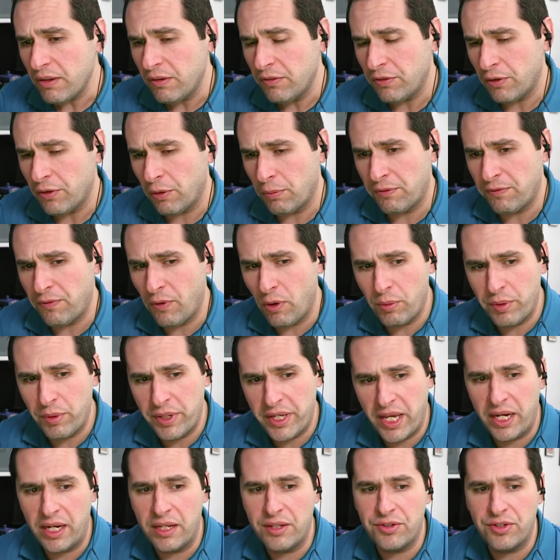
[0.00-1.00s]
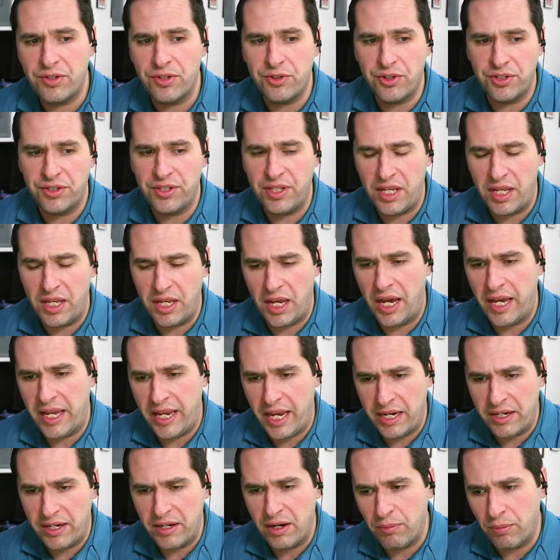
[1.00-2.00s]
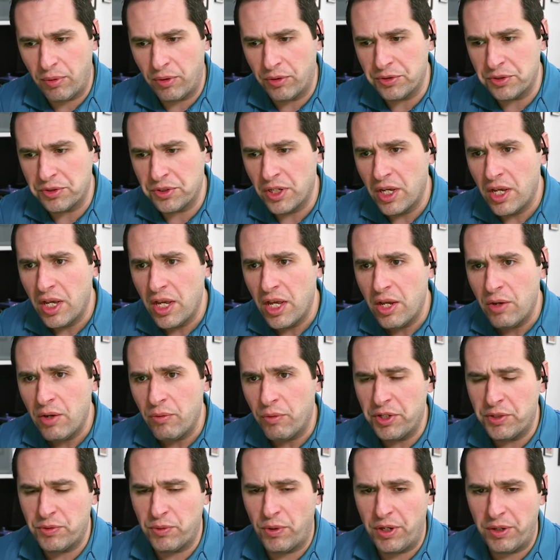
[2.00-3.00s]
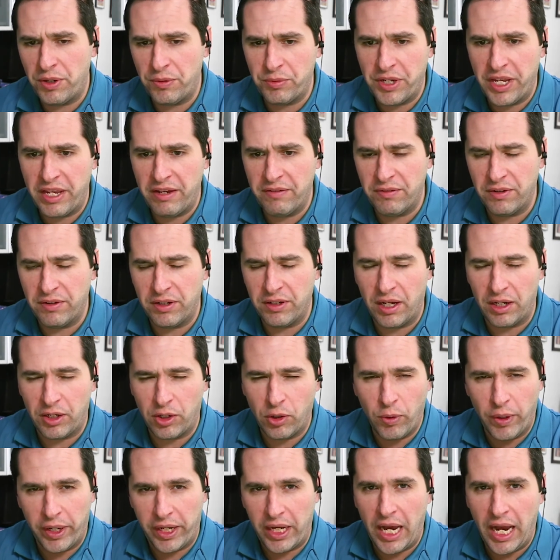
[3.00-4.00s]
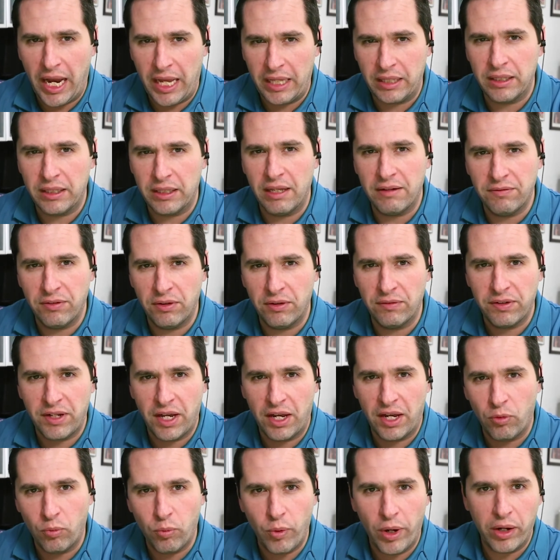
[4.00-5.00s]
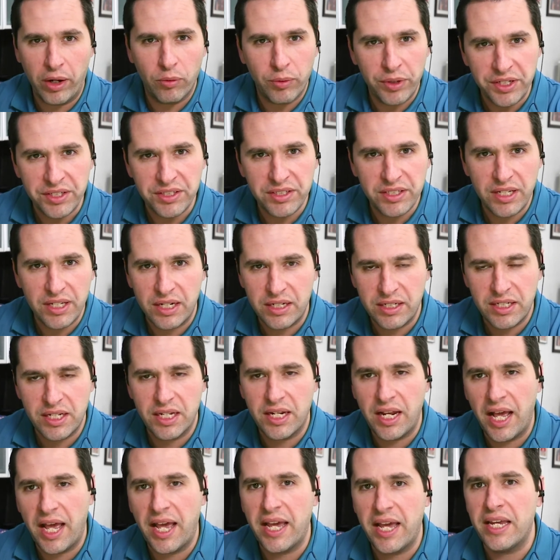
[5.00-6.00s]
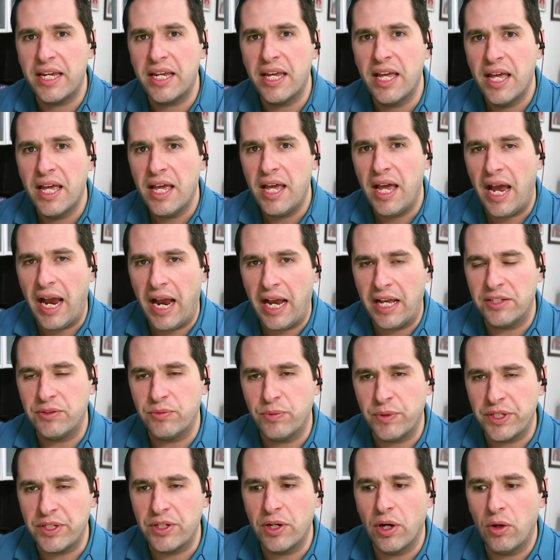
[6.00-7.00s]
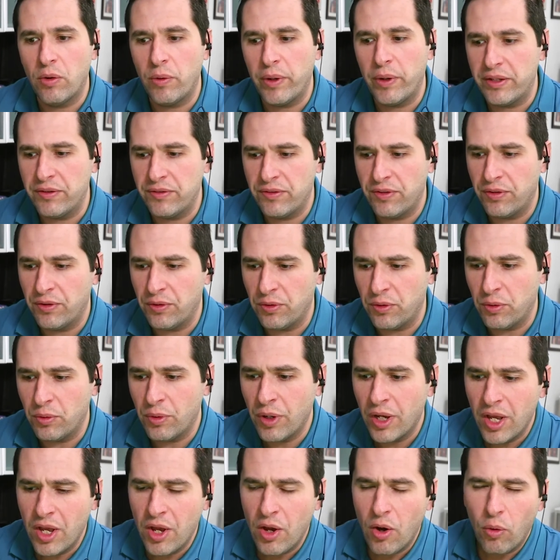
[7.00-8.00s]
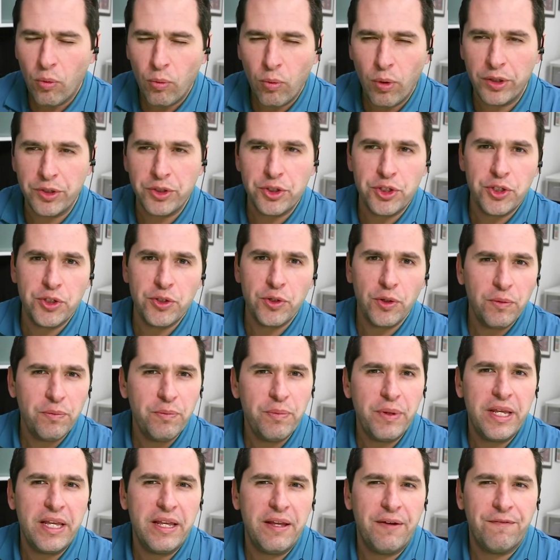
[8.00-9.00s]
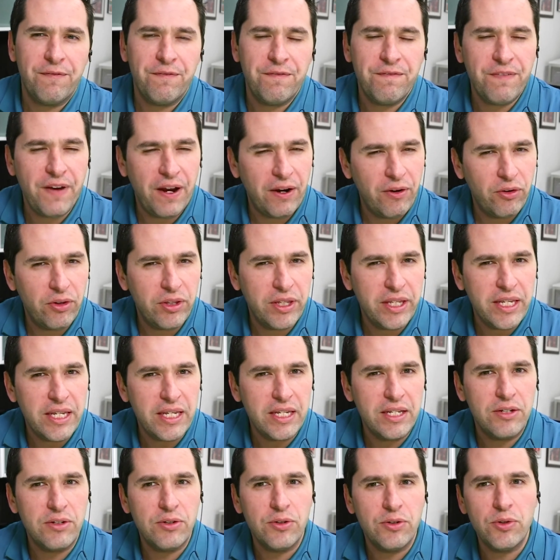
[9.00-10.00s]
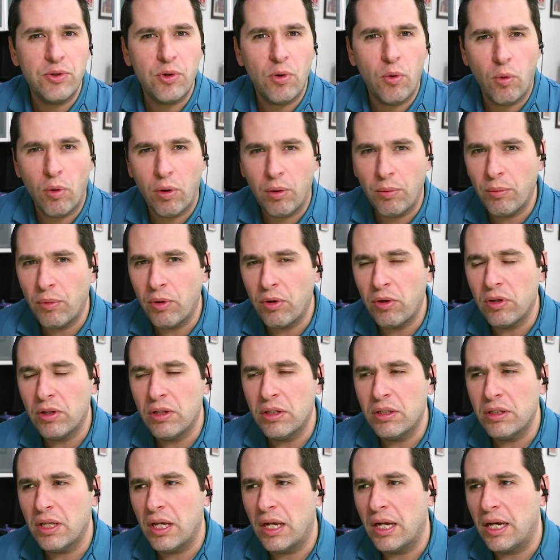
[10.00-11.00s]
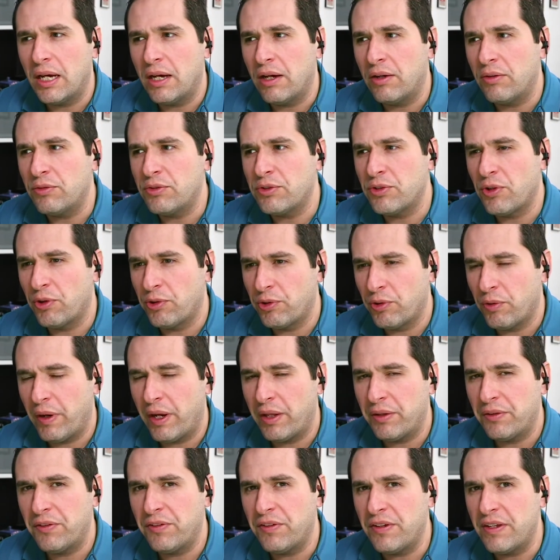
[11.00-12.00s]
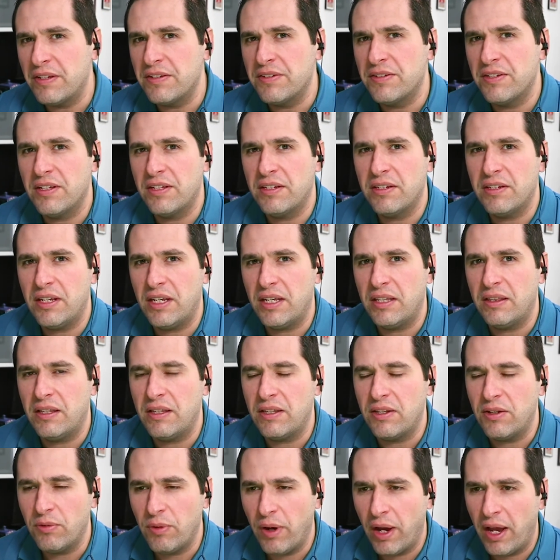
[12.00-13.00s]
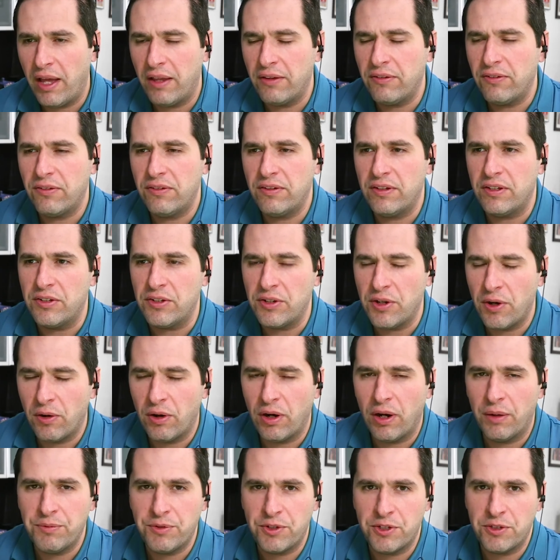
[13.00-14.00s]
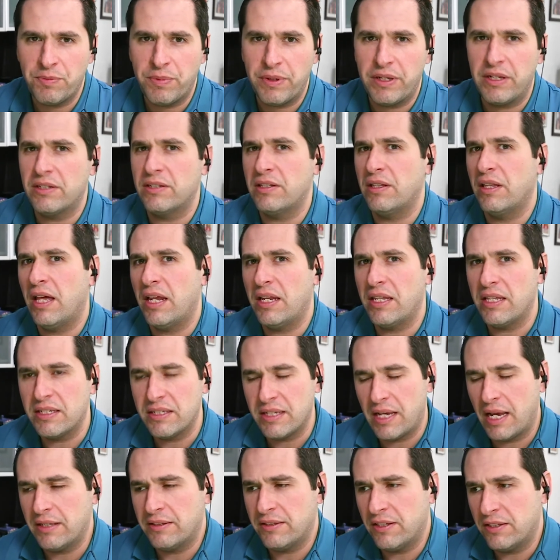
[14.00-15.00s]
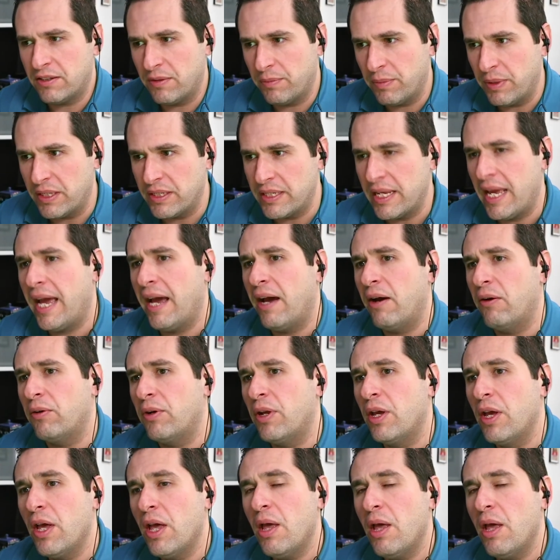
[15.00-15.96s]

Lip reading: So before we get into just the EIA numbers, we just want to give a quick high level of kind of where we sit today as we go into what should be a fairly normal turnaround season in the US and Europe, just because a lot of these assets have been down.